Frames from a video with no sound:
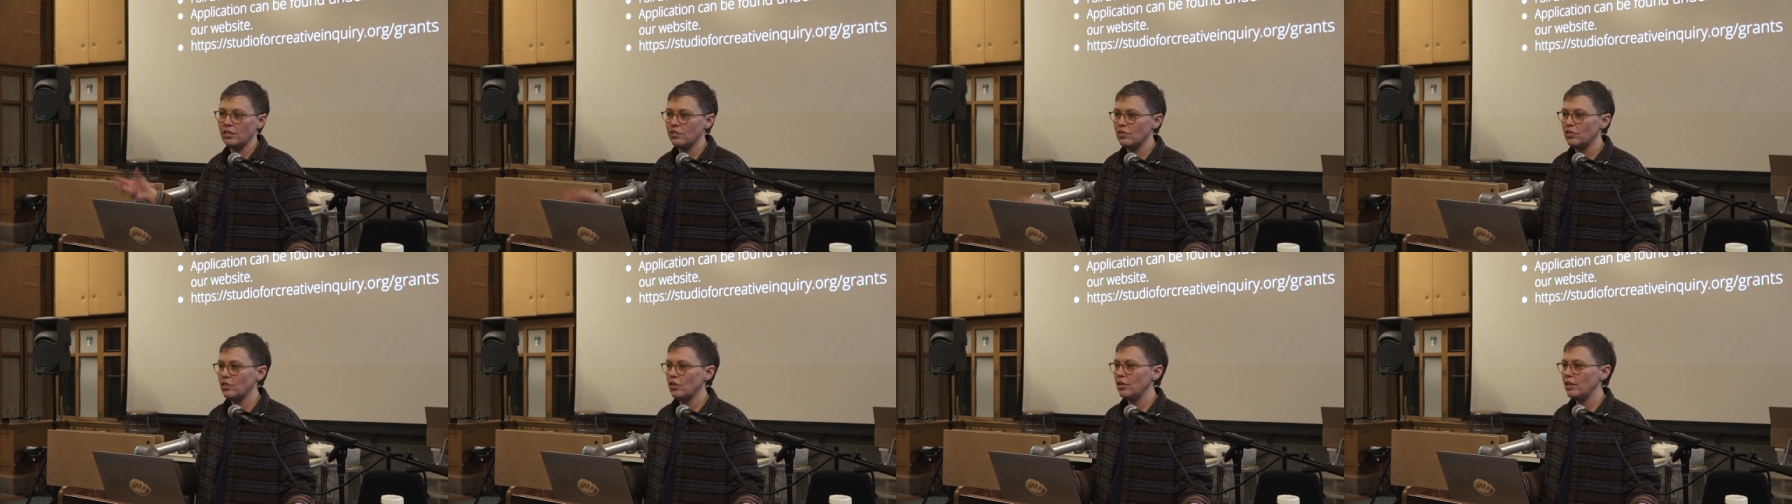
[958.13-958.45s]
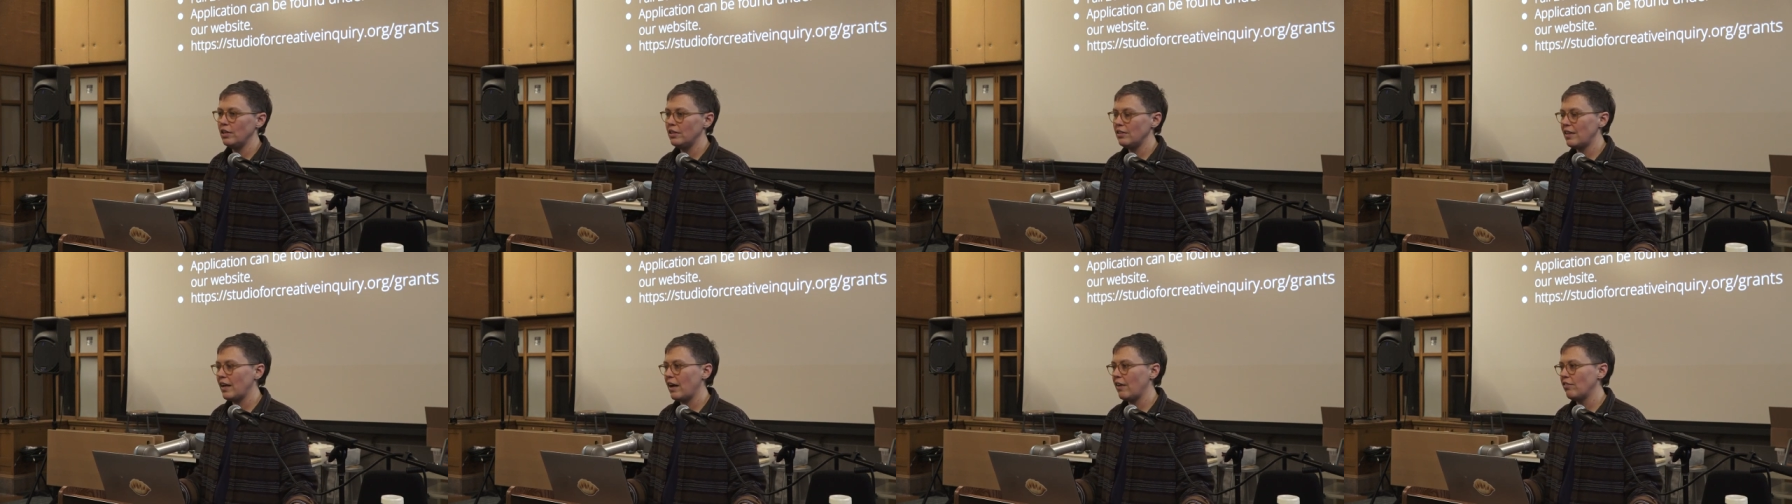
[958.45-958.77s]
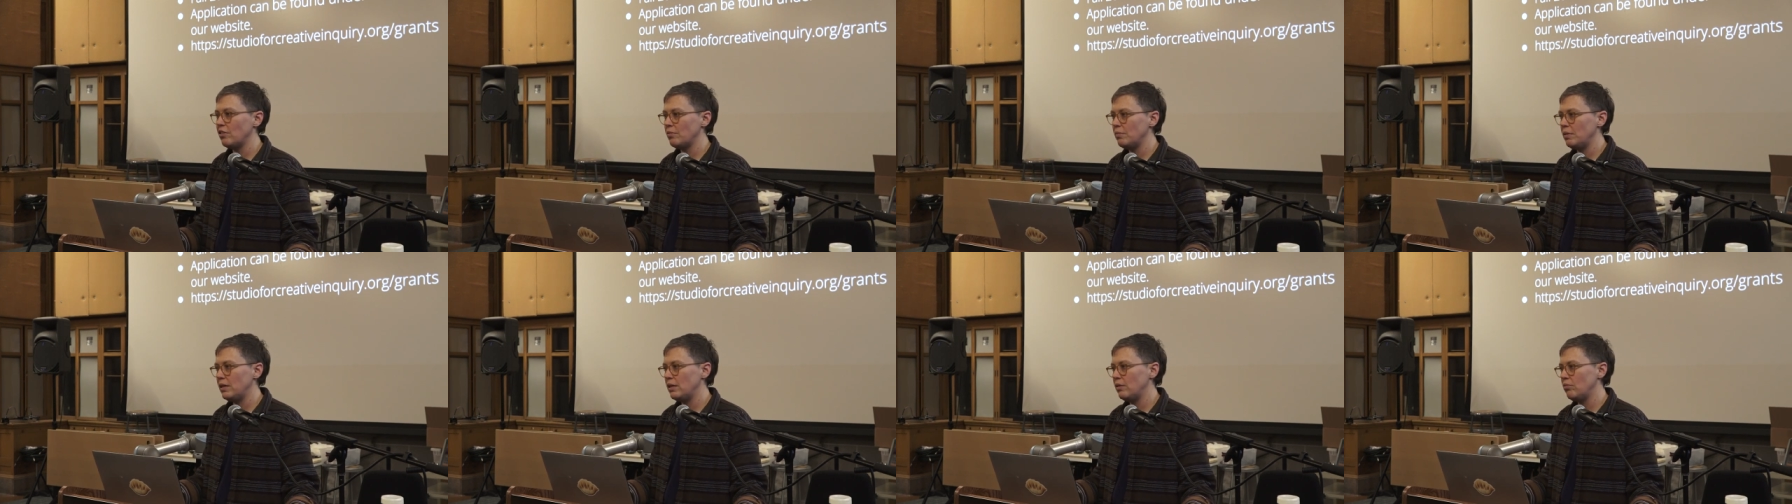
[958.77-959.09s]
And so these
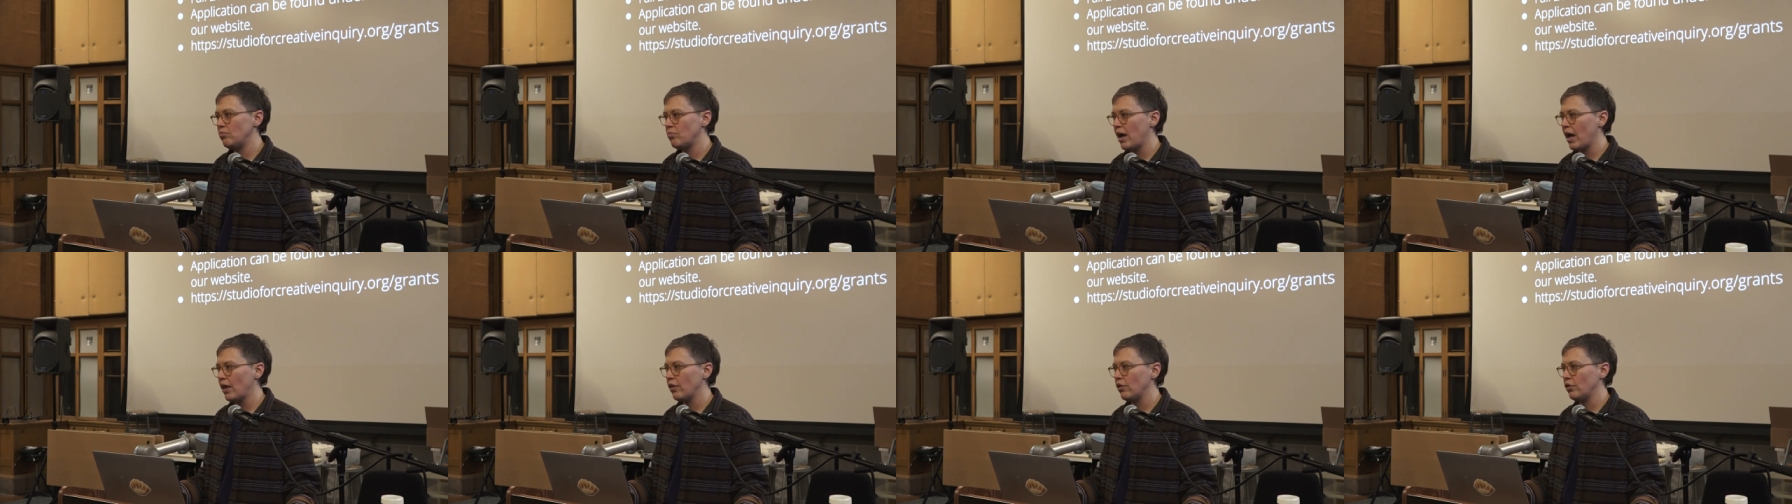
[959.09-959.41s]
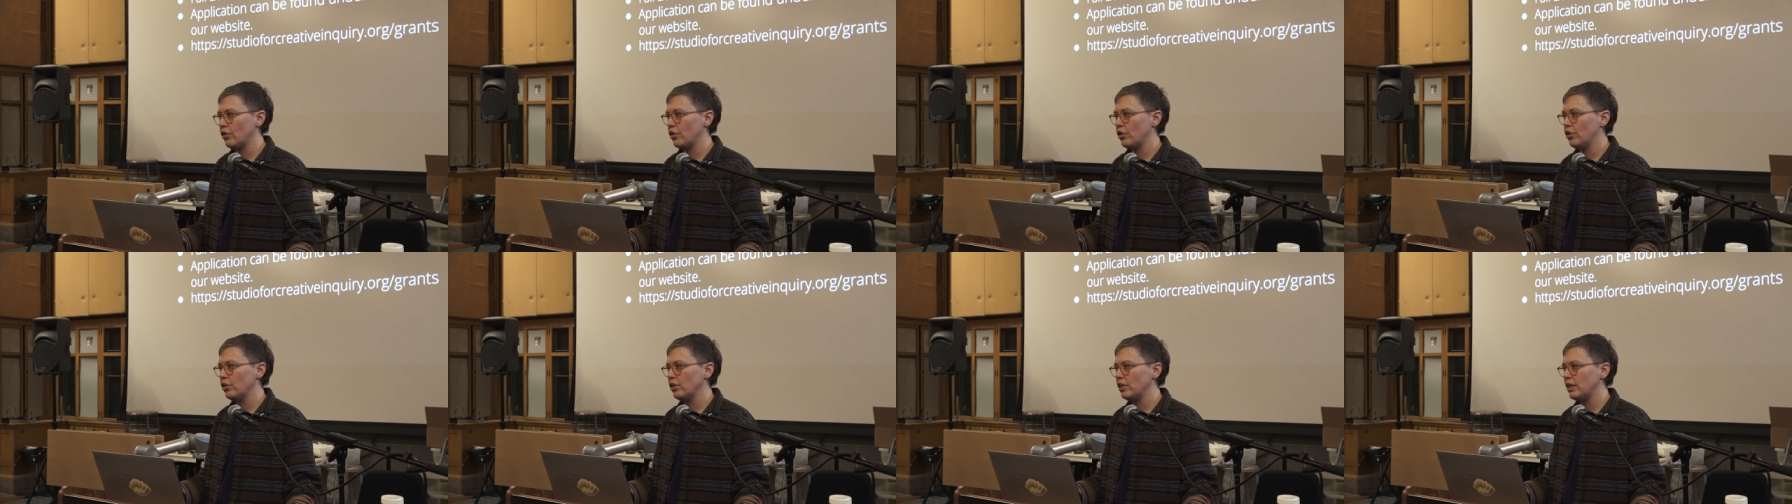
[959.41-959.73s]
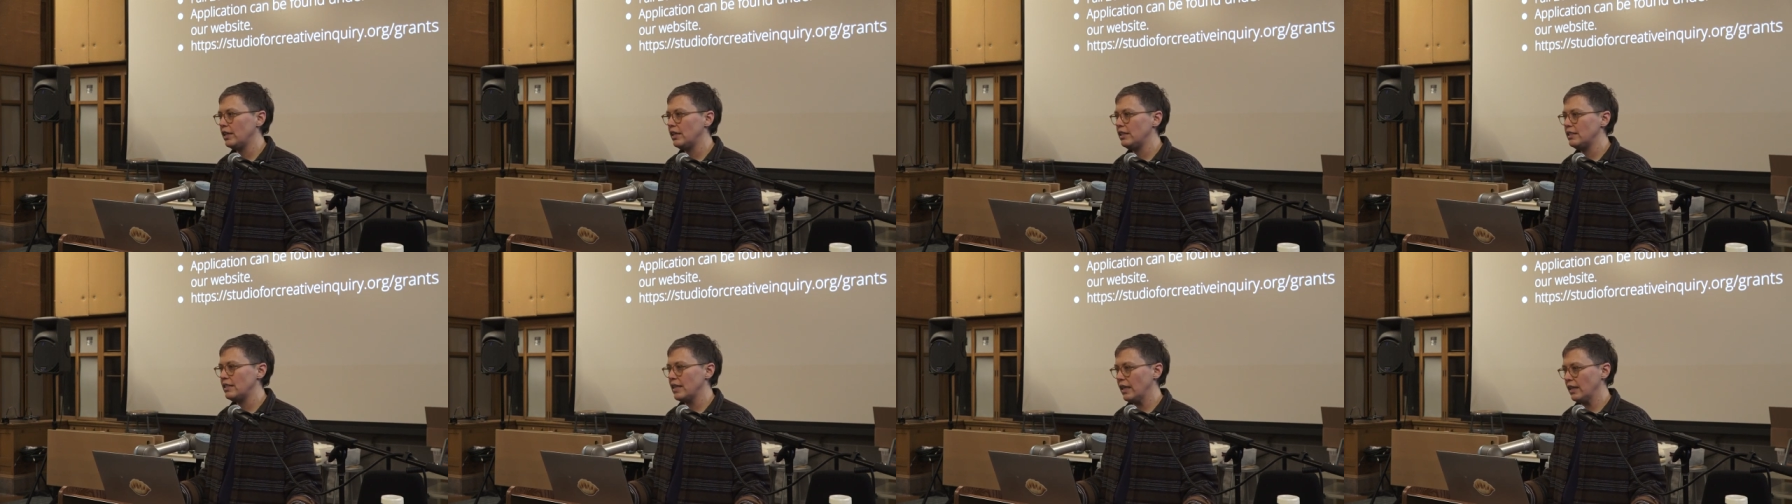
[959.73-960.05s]
have to be rather
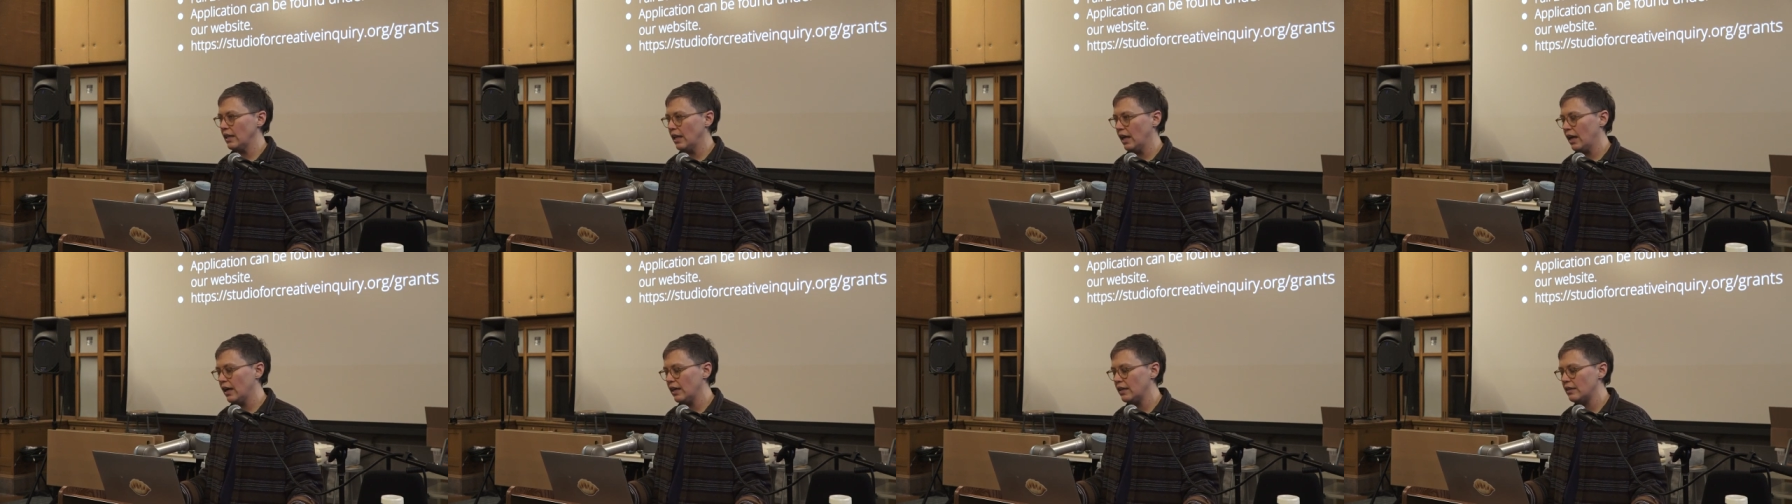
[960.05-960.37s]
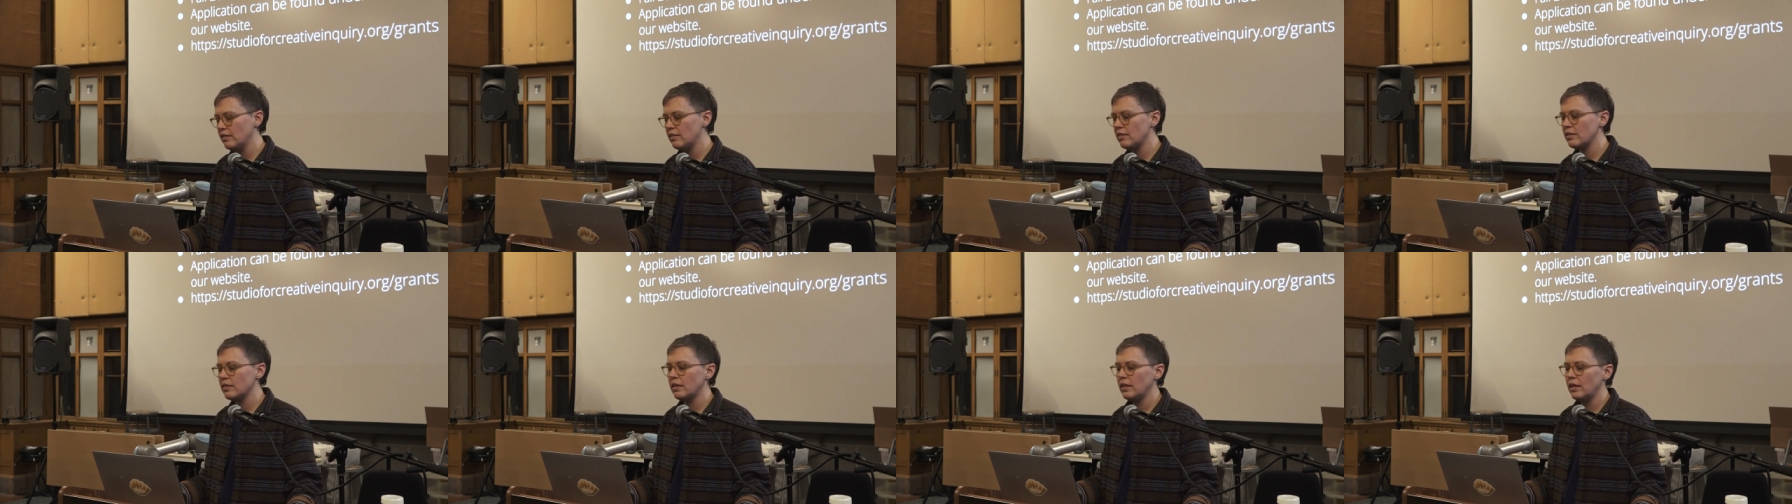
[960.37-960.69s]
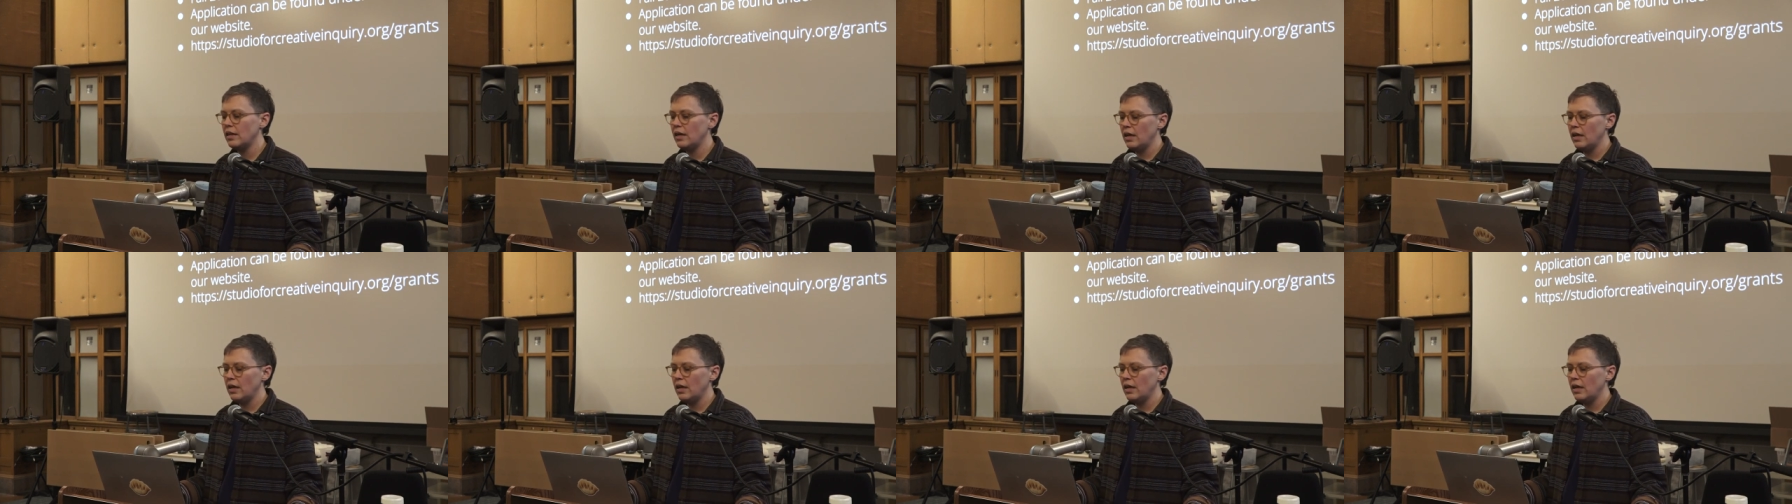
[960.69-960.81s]
early deadlines.